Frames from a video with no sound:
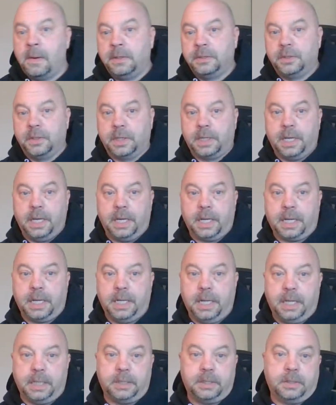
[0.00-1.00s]
so it kind of
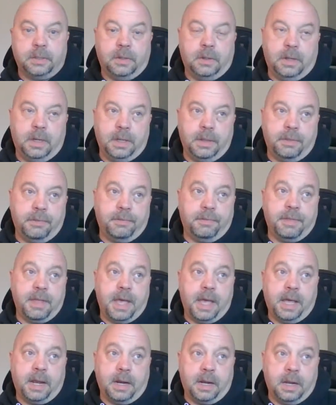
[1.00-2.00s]
cuts off
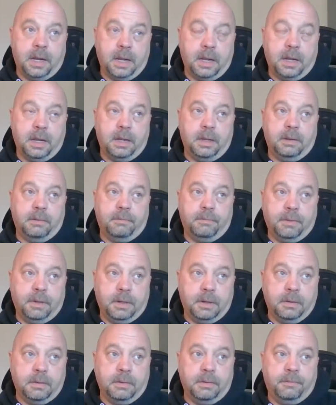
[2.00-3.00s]
that uh, you
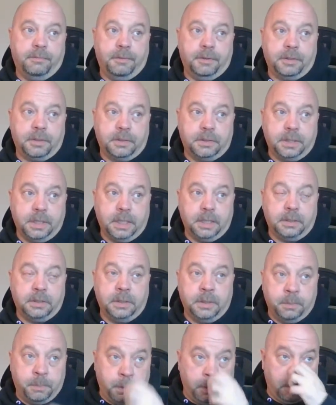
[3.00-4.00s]
know efficiency
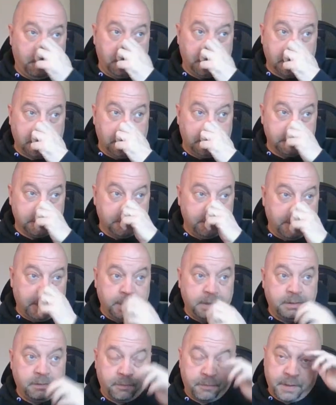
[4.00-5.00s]
issue. But when it comes to
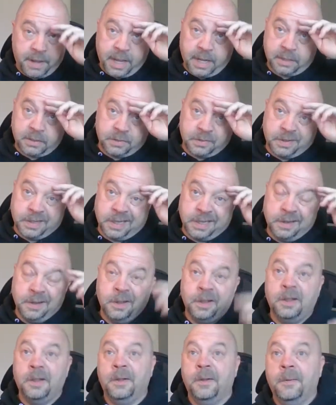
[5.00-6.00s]
manufacturing,
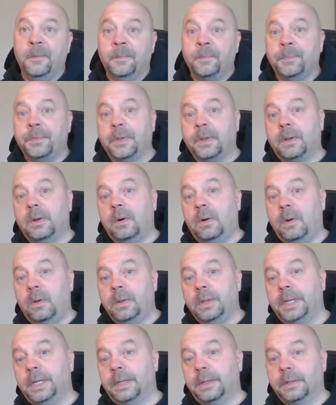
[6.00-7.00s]
the
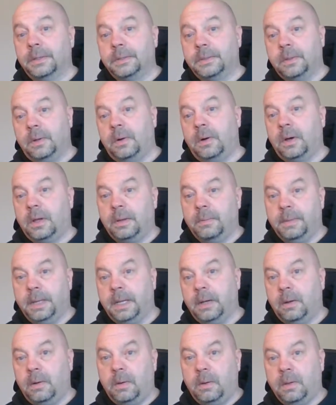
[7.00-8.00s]
goal here is to
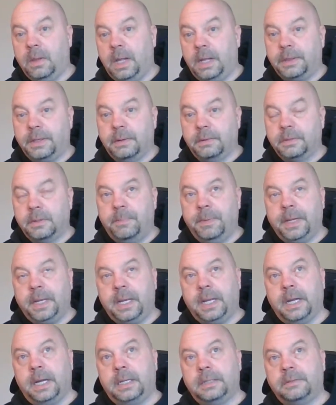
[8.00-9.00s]
automate a whole lot. There was a big
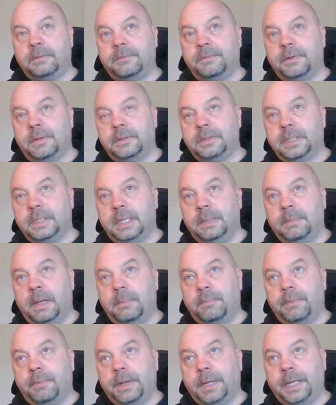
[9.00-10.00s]
controversy
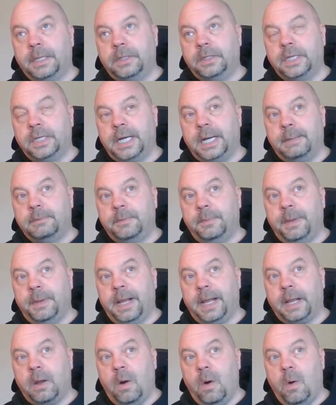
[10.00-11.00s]
about bringing jobs
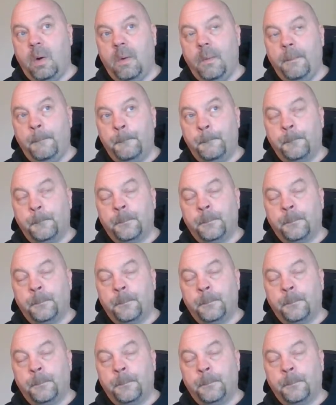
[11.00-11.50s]
back home